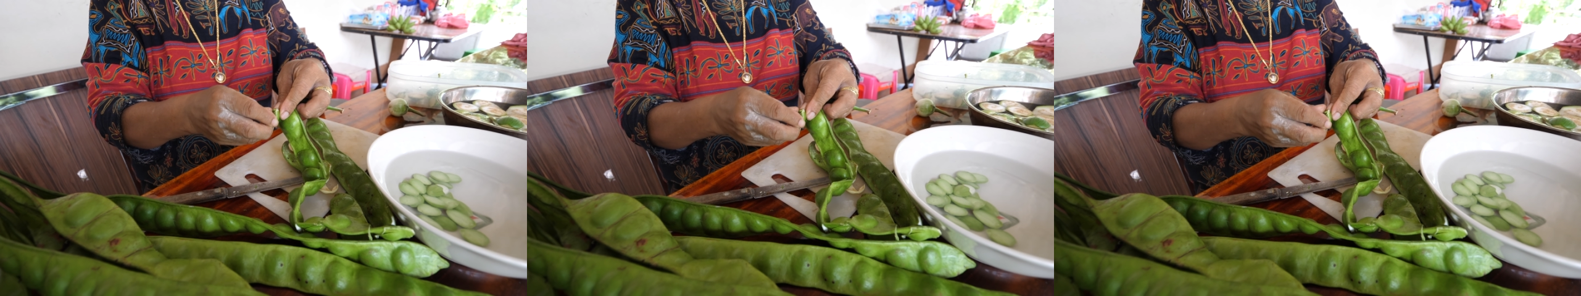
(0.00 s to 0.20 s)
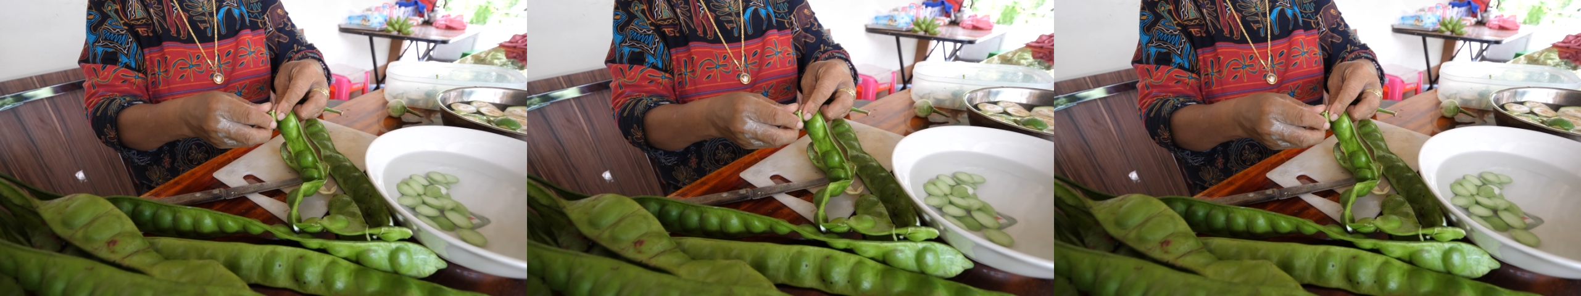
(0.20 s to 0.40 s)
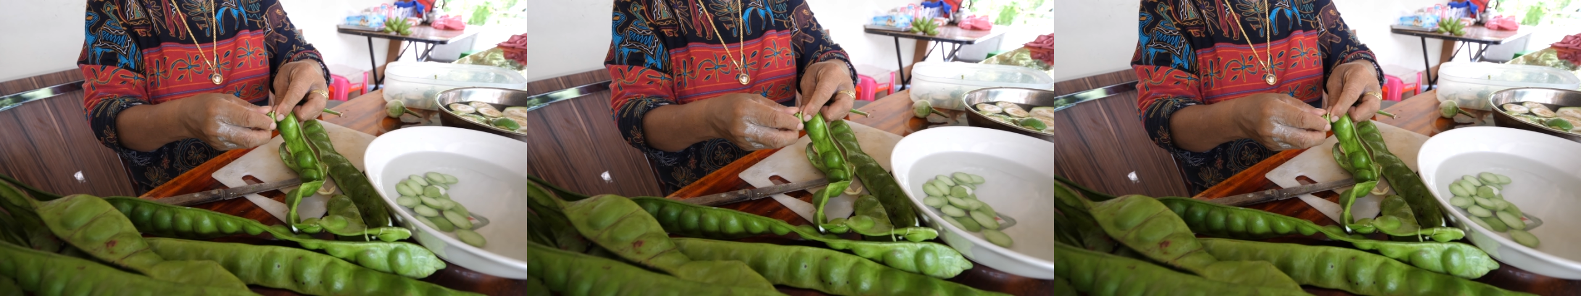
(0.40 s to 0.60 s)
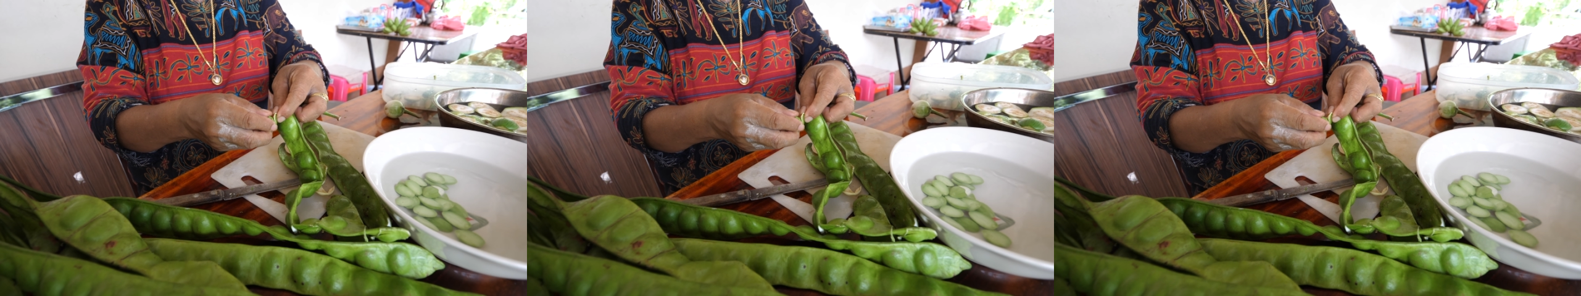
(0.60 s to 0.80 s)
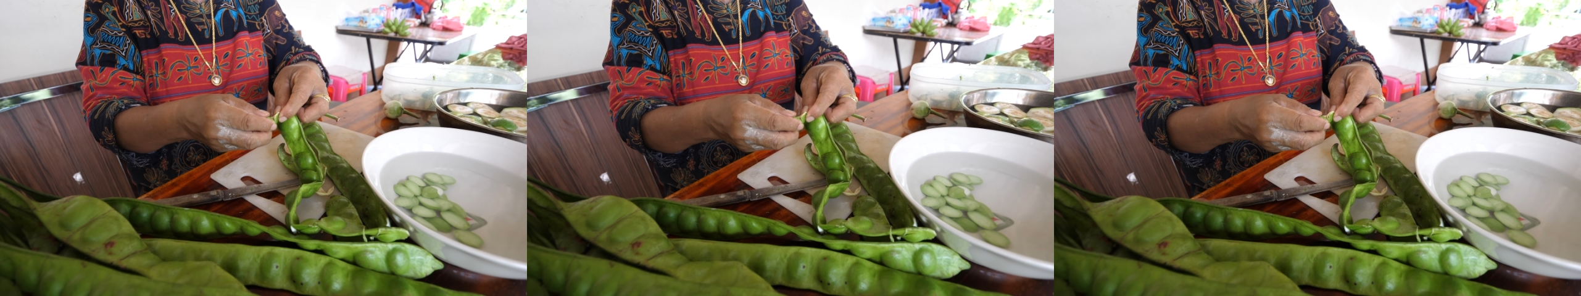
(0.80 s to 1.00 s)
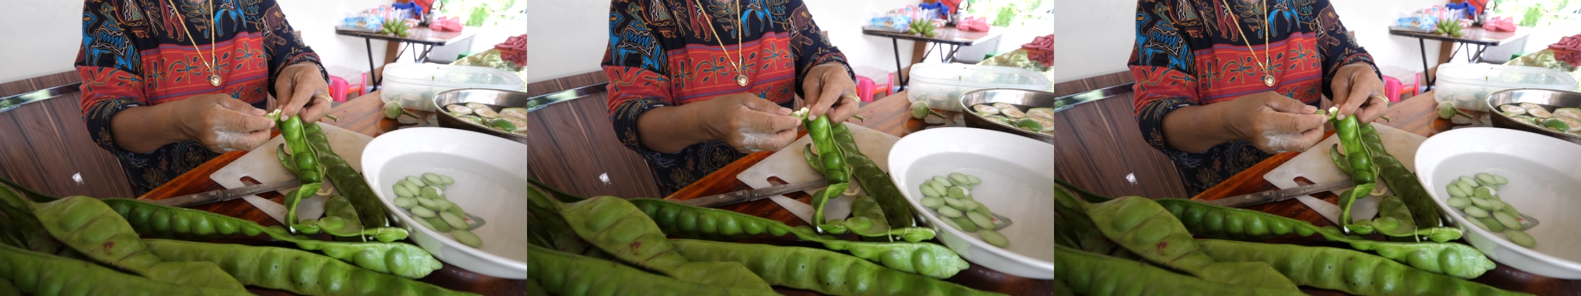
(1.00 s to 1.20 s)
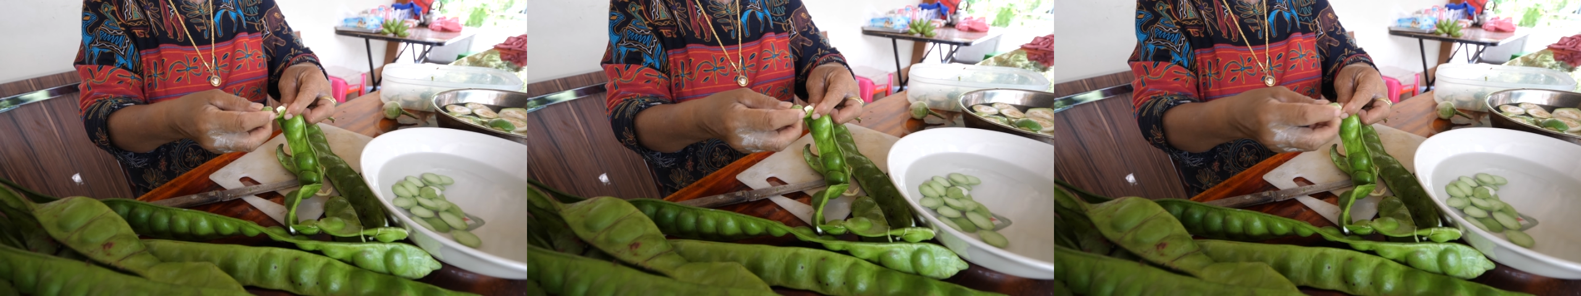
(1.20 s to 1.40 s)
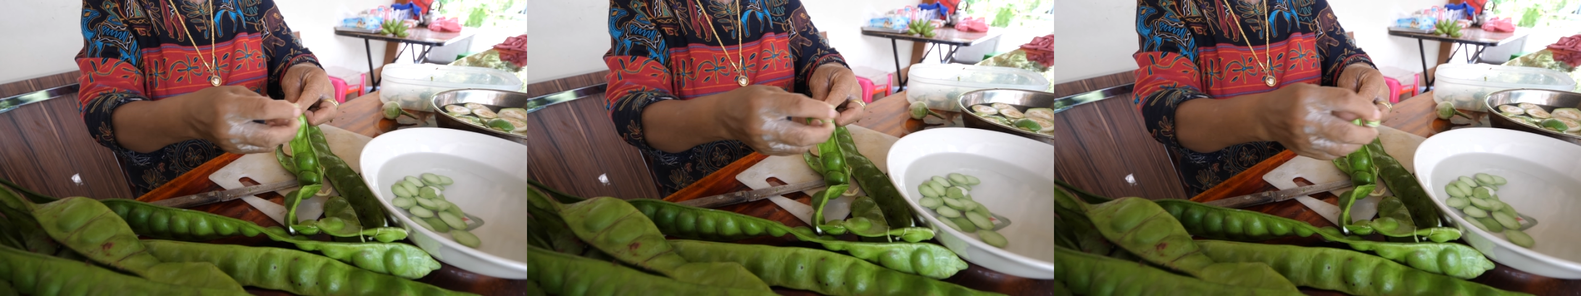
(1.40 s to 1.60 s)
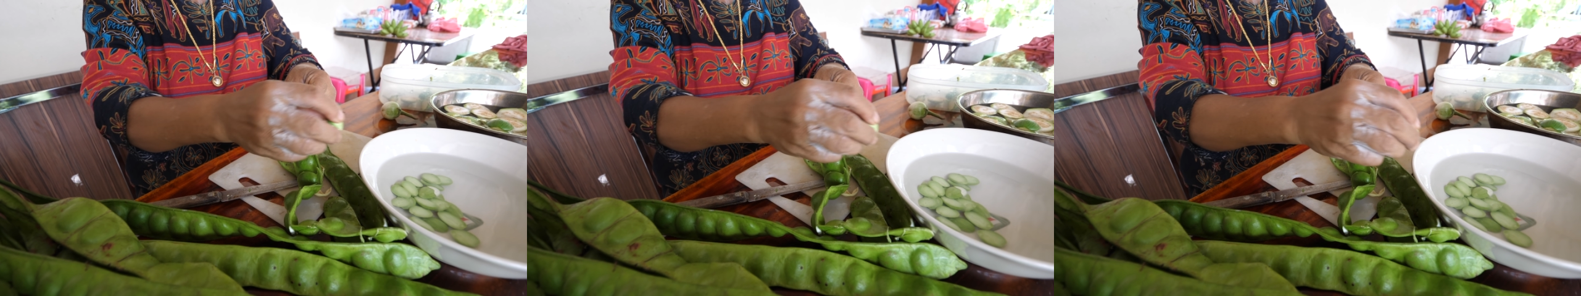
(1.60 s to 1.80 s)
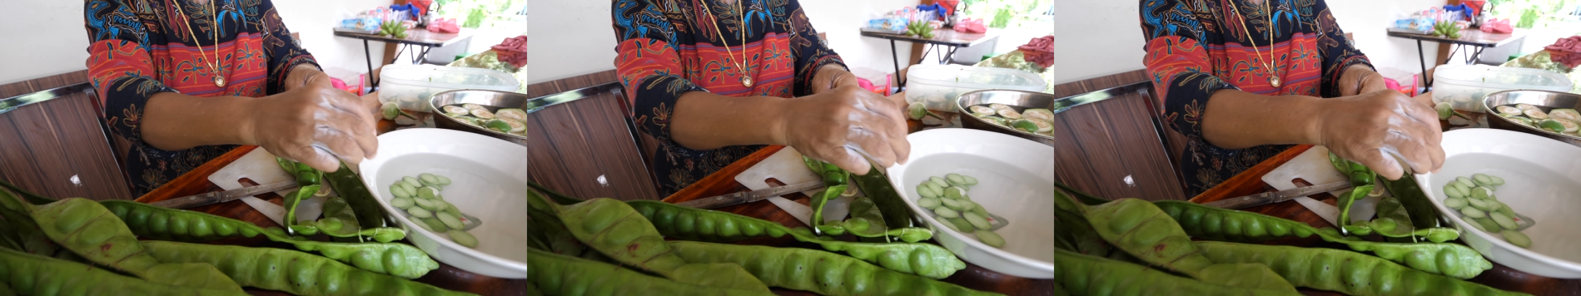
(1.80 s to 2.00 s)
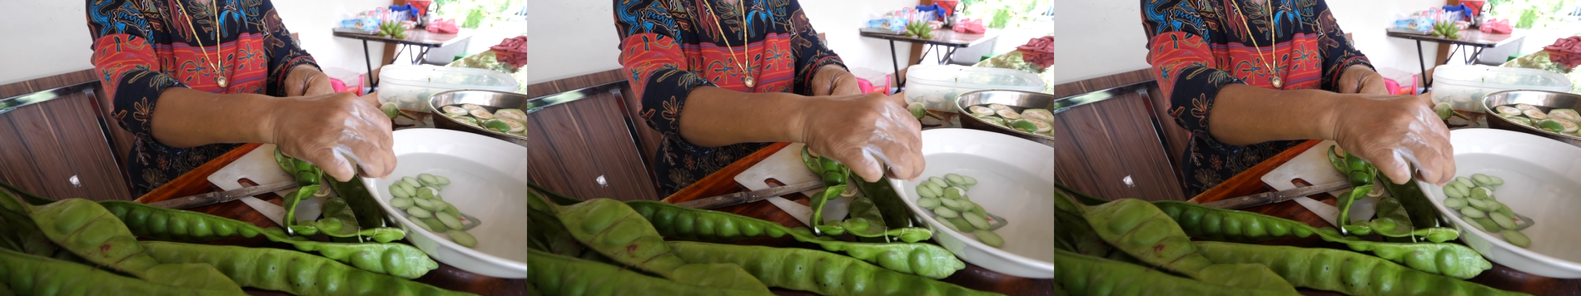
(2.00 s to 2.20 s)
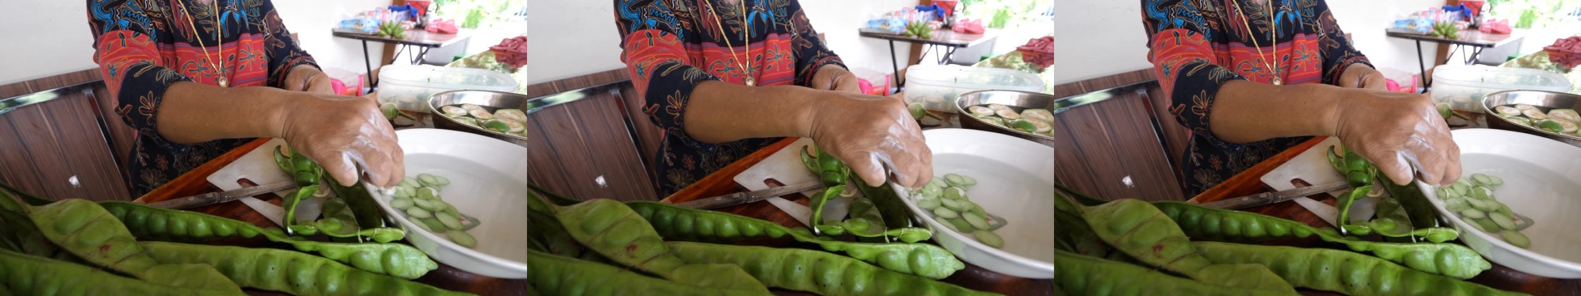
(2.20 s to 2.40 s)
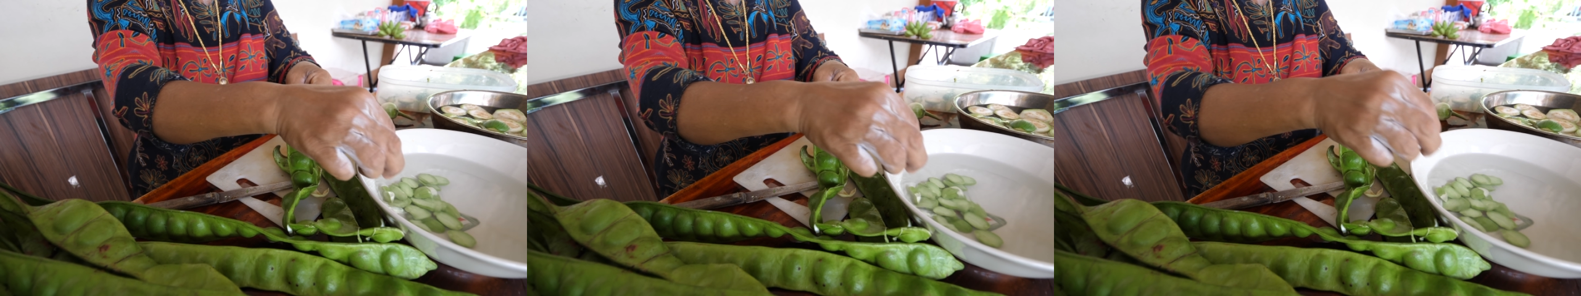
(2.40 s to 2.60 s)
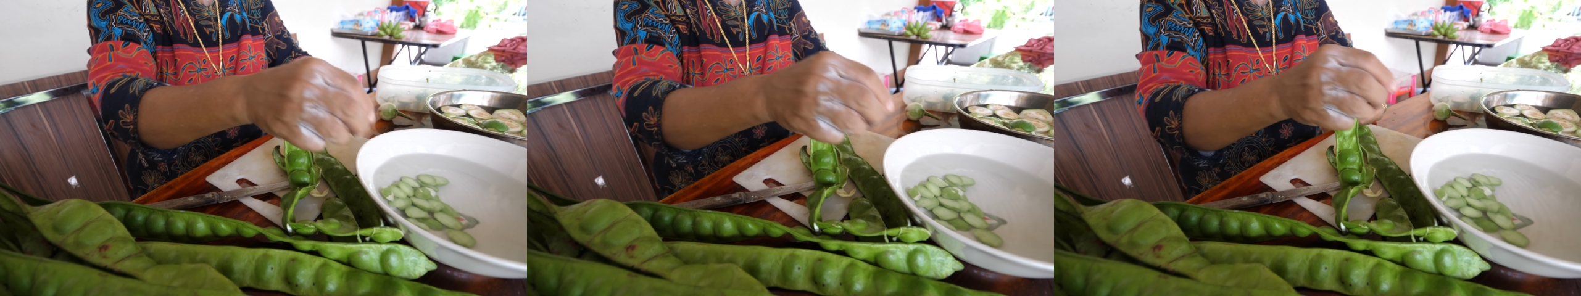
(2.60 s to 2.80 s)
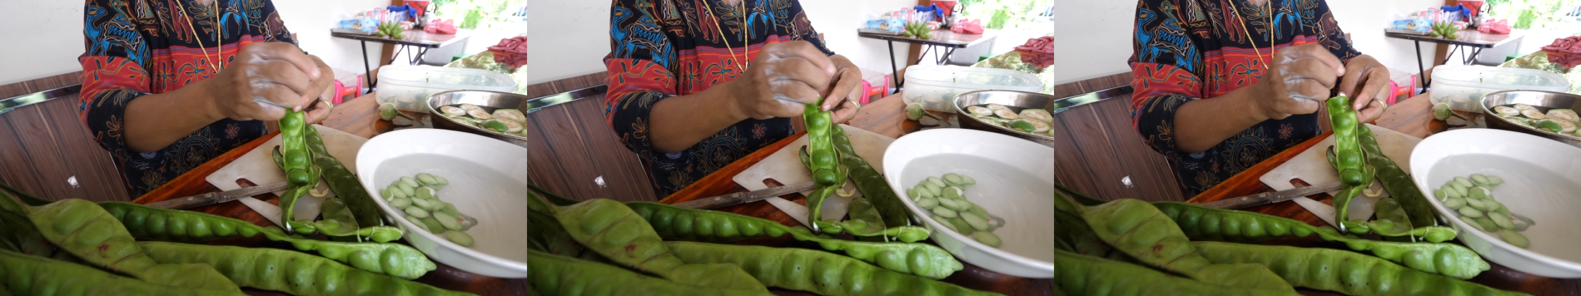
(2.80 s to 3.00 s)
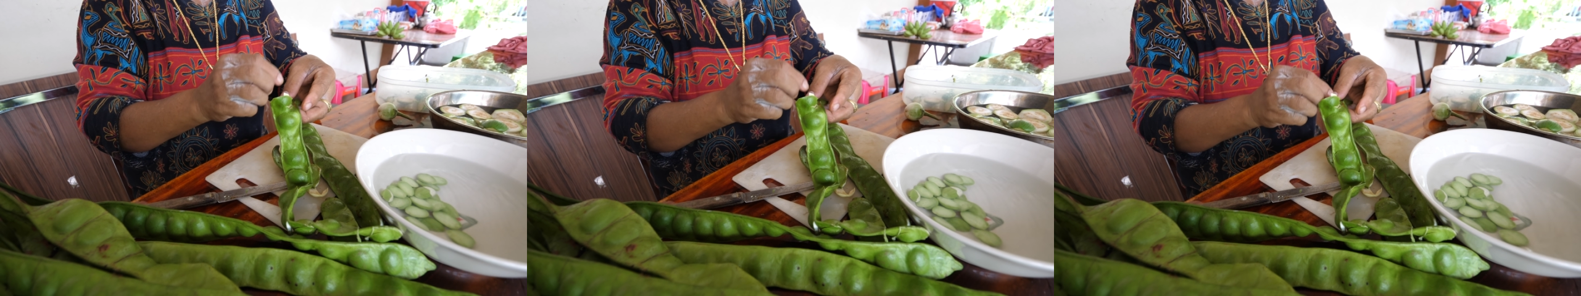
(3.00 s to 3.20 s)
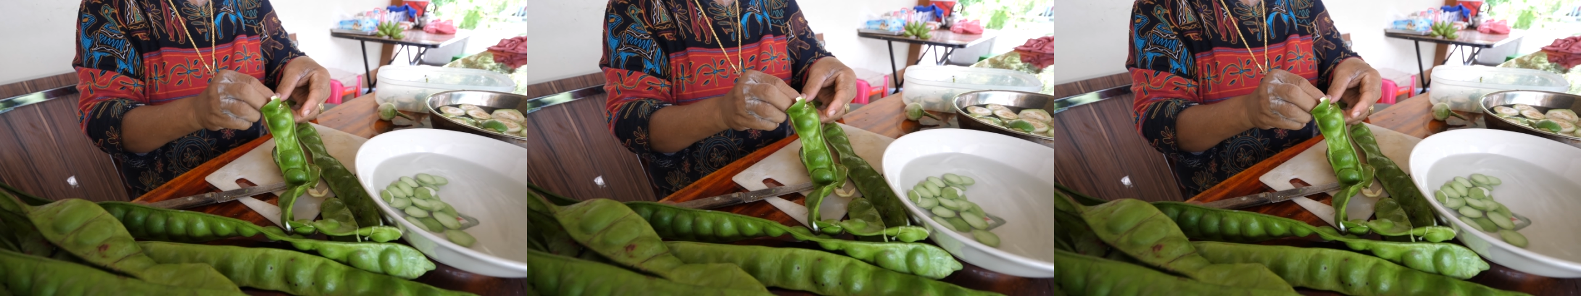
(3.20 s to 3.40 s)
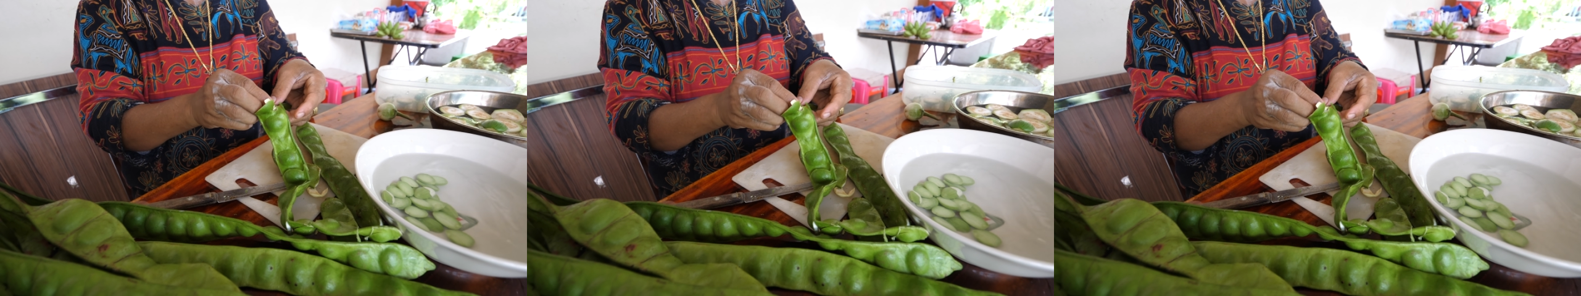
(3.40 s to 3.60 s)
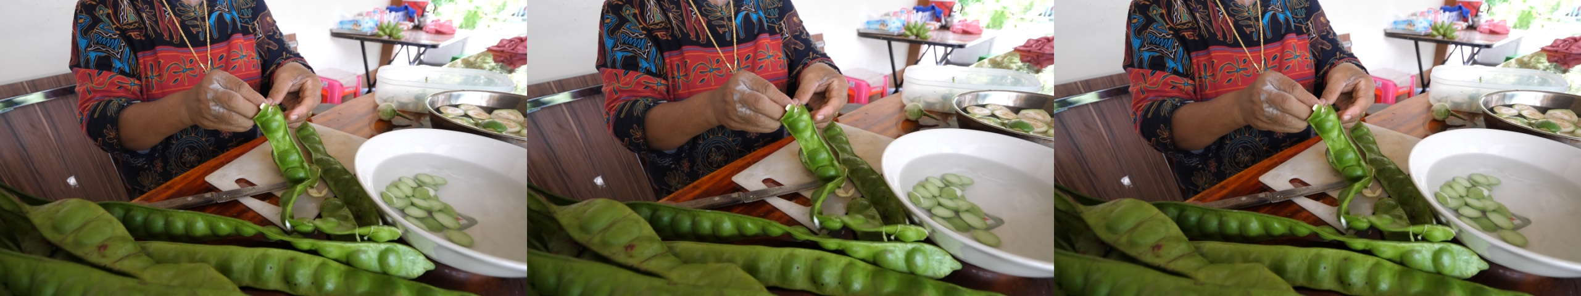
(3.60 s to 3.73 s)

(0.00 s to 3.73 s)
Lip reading: [unreadable: no face in view]